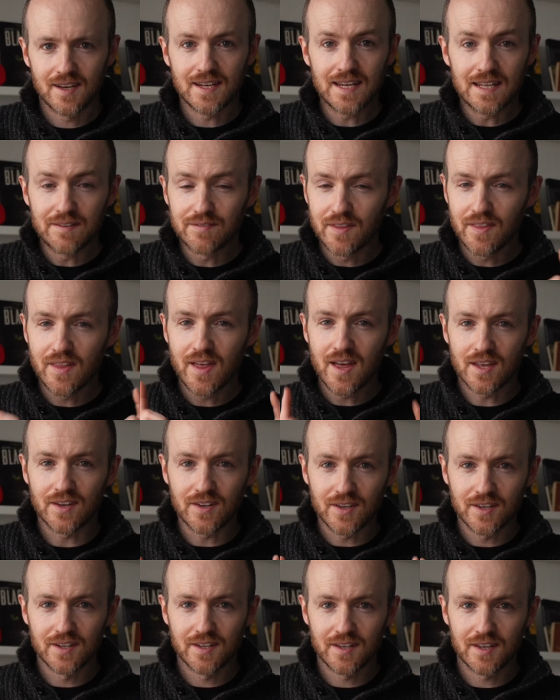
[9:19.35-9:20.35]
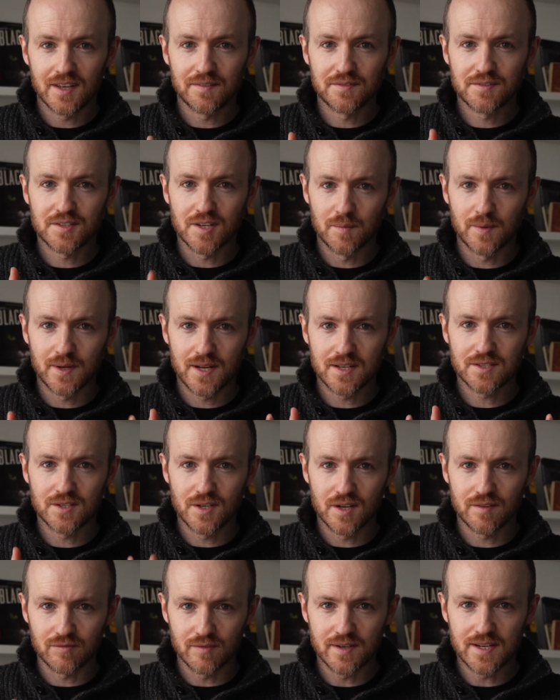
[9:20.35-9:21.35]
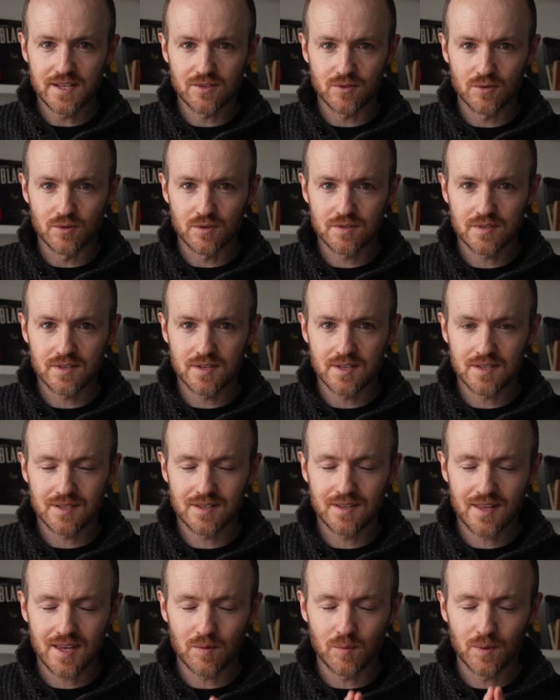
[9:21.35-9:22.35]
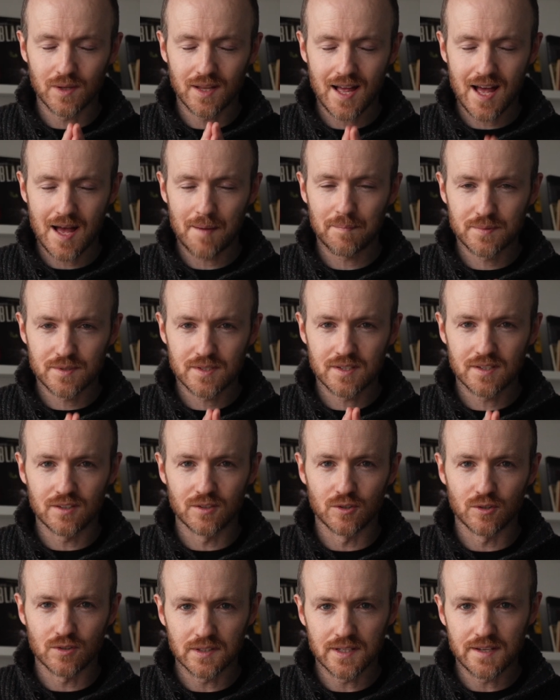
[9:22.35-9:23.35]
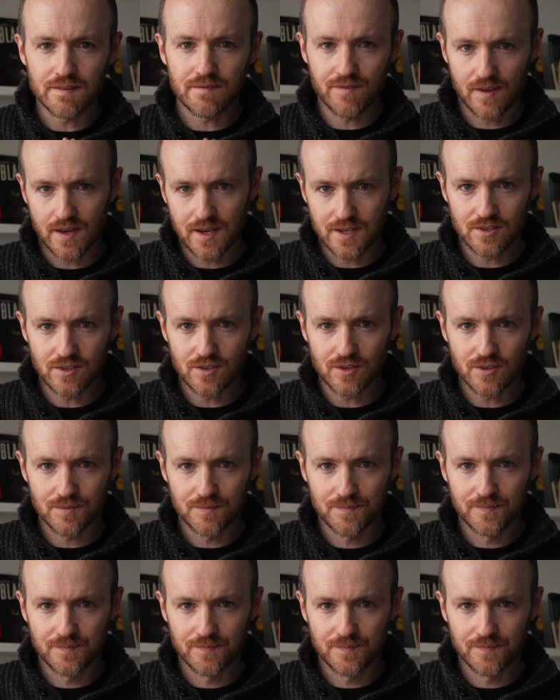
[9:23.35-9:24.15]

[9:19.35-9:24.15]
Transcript: and even then, if someone has enough resources, they will absolutely find you.